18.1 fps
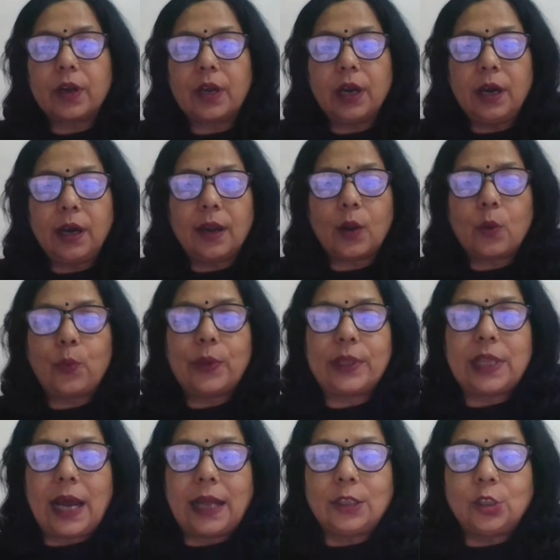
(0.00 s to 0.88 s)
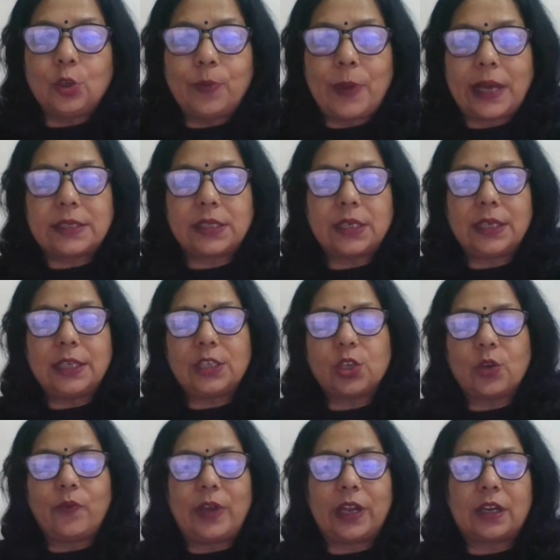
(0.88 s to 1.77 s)
Garg, Vedantu Master
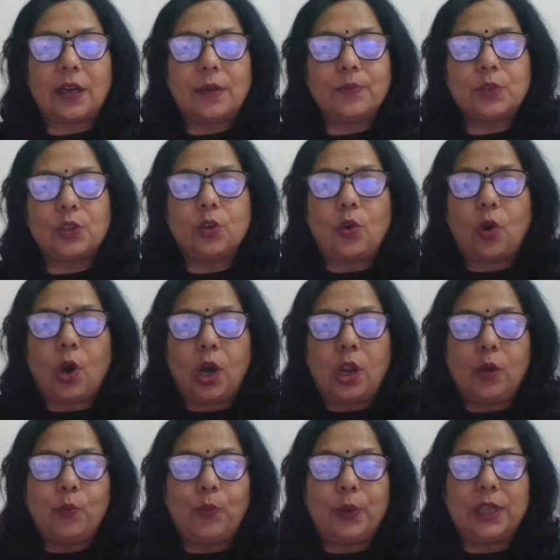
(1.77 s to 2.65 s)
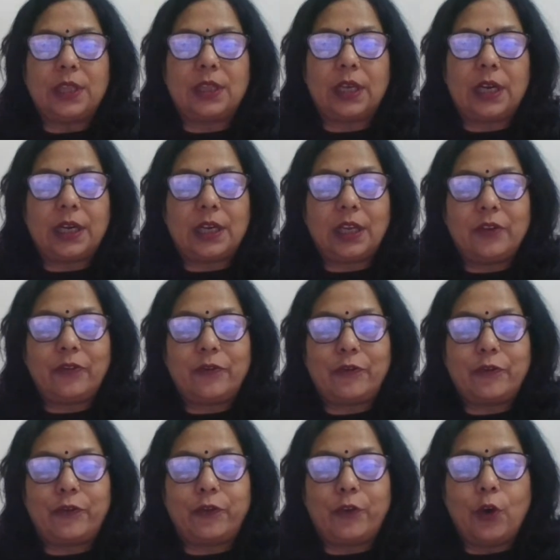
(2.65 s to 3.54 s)
Teacher, welcomes you all with
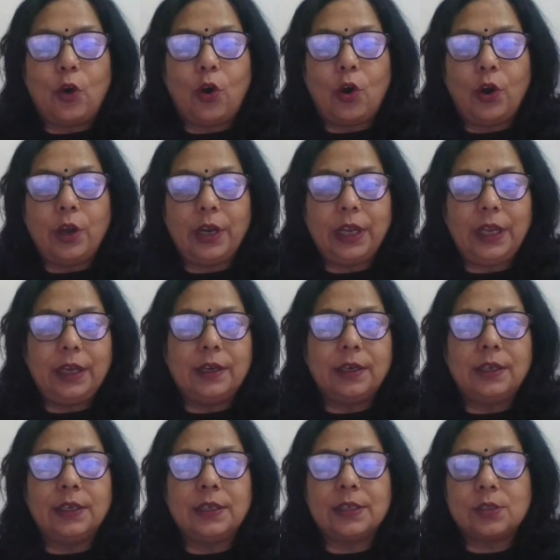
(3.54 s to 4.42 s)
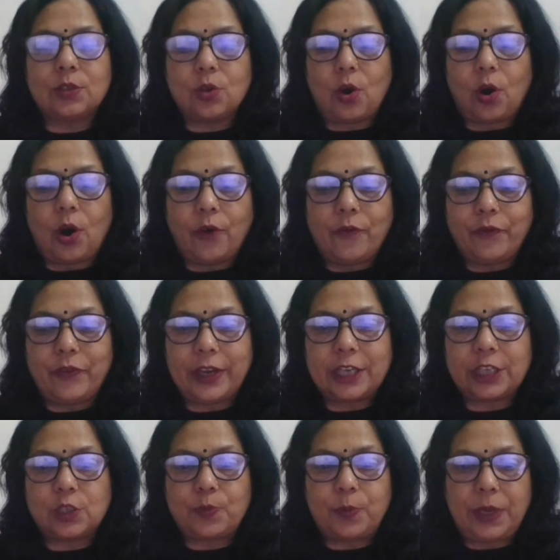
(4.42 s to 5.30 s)
thirty-four years of
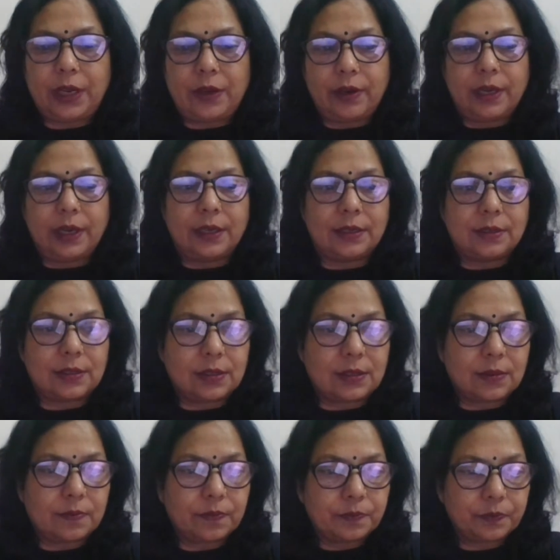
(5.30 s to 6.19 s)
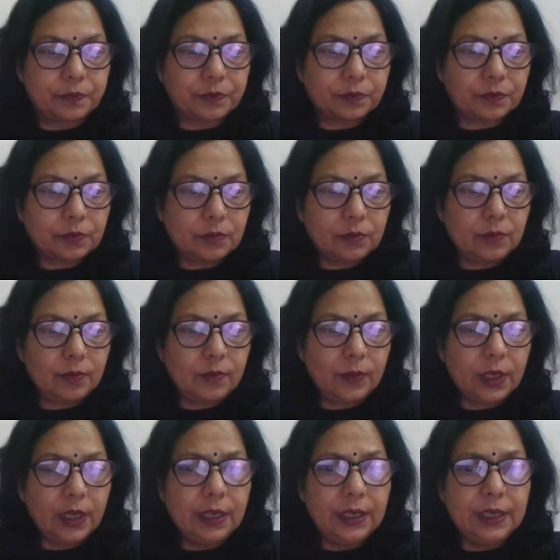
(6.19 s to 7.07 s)
experience.
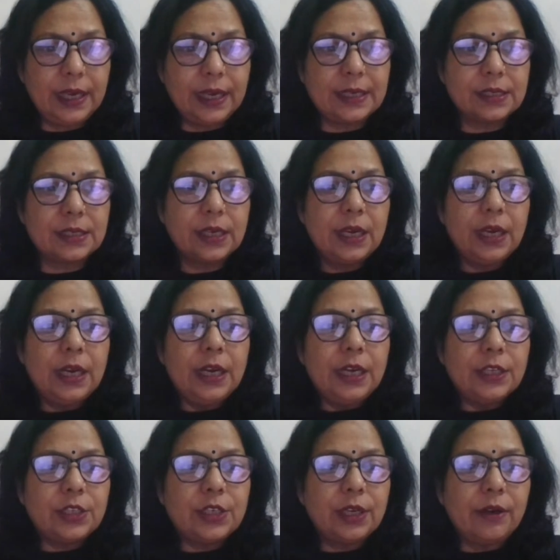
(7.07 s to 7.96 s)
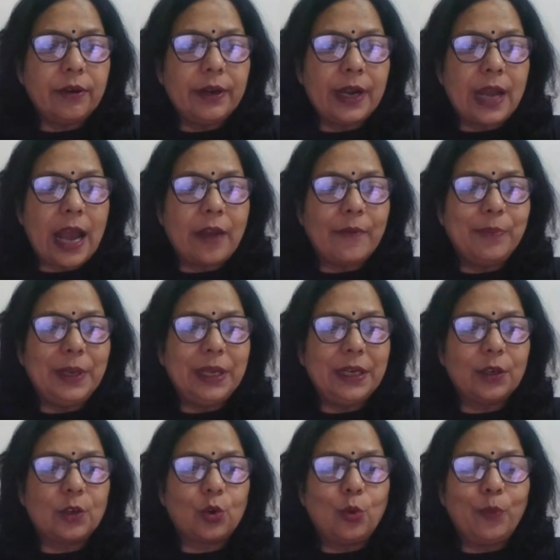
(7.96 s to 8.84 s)
Yes, children, I have
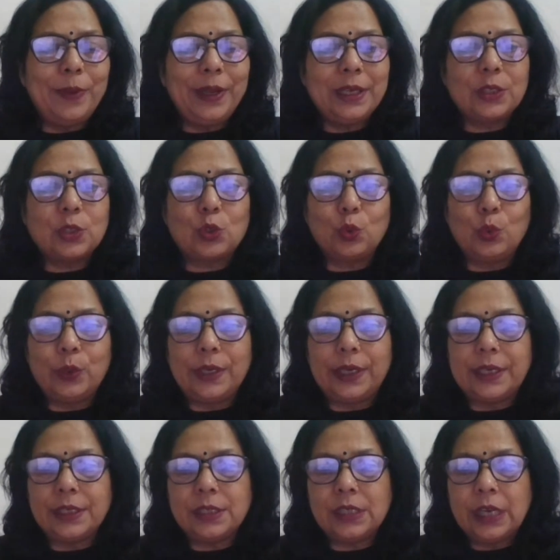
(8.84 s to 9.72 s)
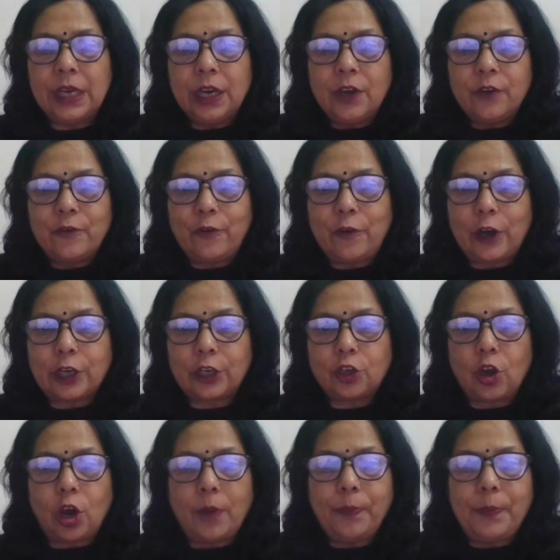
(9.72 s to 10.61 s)
been grooming students for
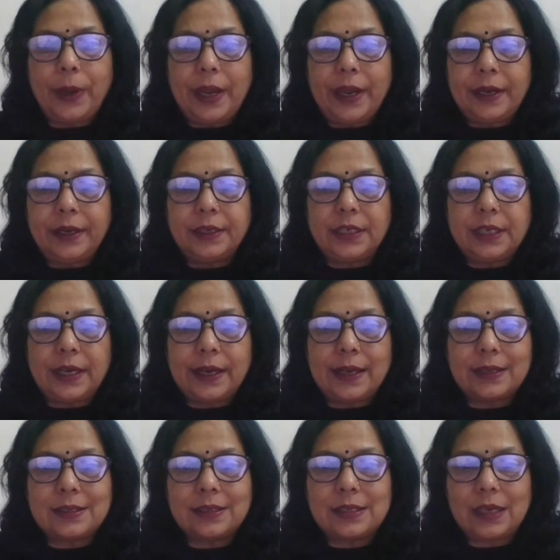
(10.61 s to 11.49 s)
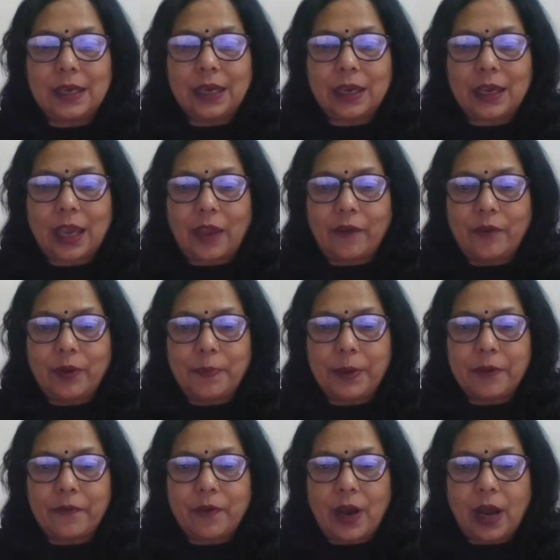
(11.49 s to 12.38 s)
top N T S E, K V
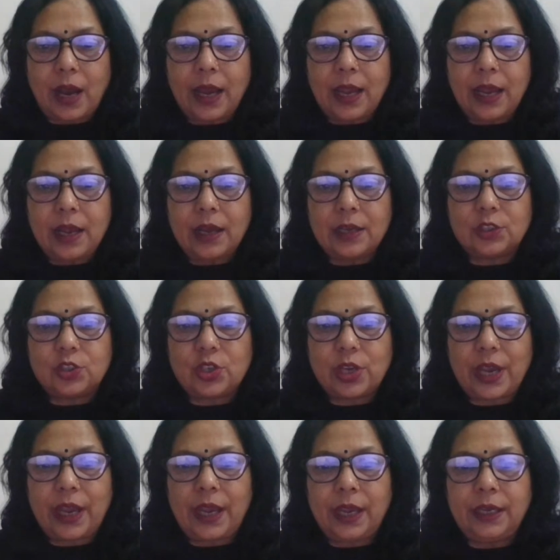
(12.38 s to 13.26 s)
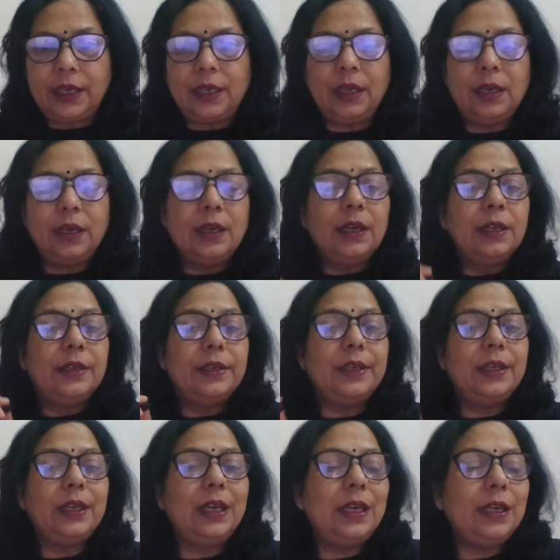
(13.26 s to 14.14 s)
P Y, J E E,
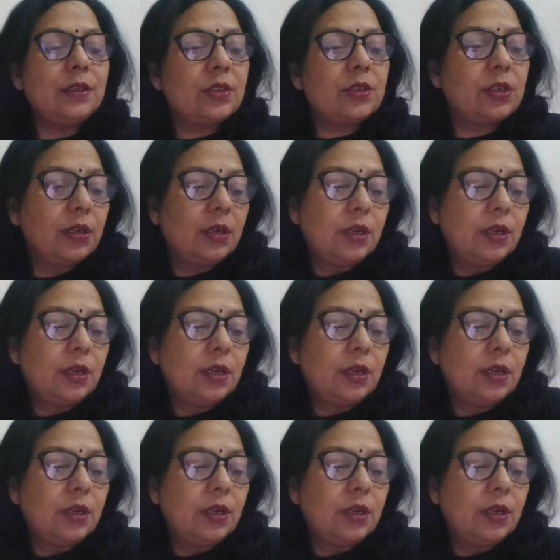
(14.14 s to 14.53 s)
NEET